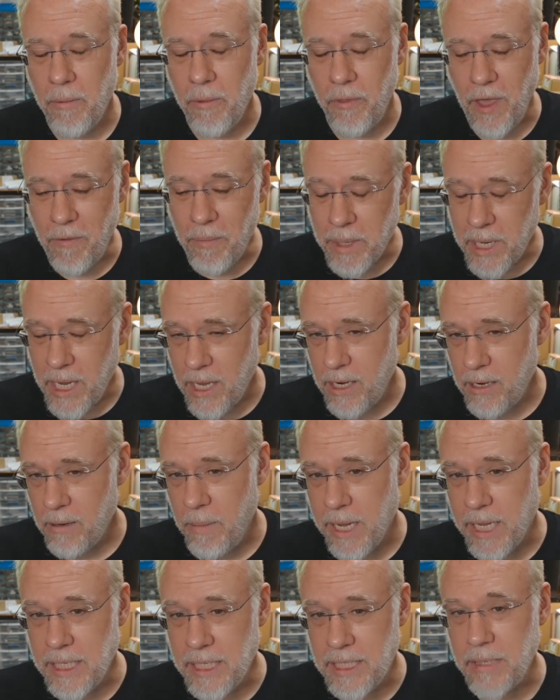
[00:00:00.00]
they've been getting into
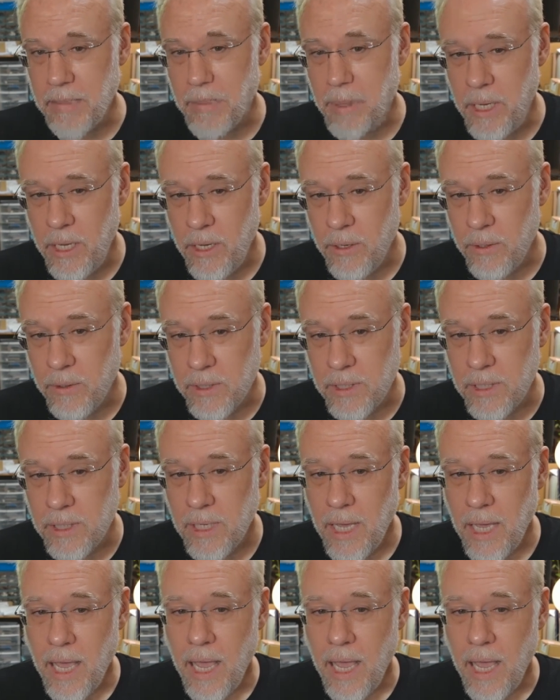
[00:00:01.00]
making CPUs.